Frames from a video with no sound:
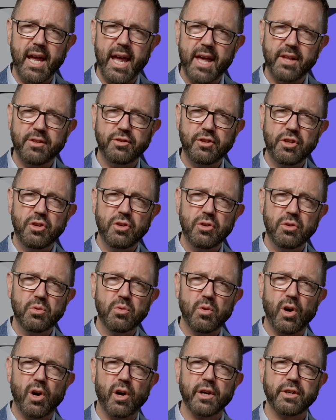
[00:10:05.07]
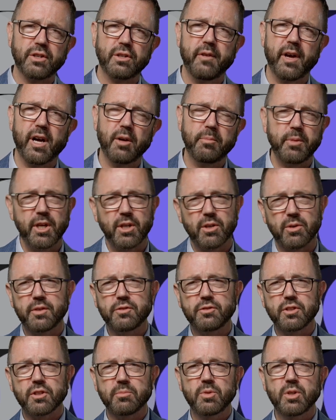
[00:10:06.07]
as you are developing or
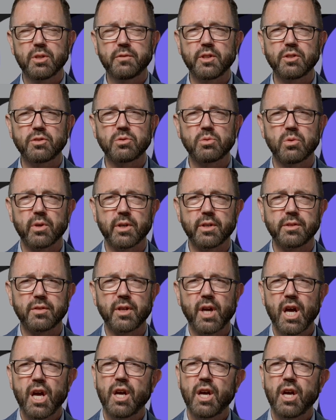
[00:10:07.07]
as you're moving towards.